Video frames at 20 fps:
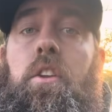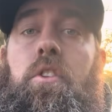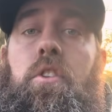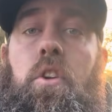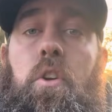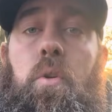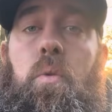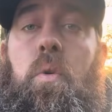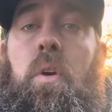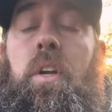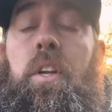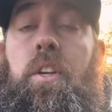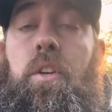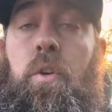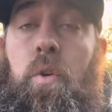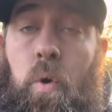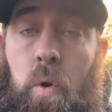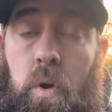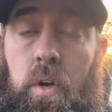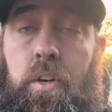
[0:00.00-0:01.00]
Do what
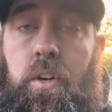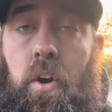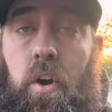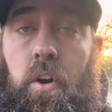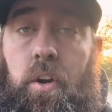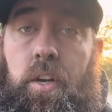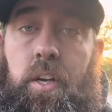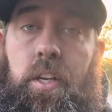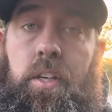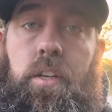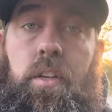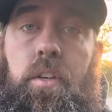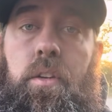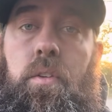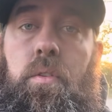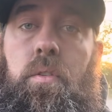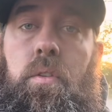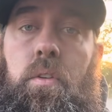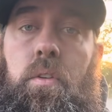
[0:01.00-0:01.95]
your car can do.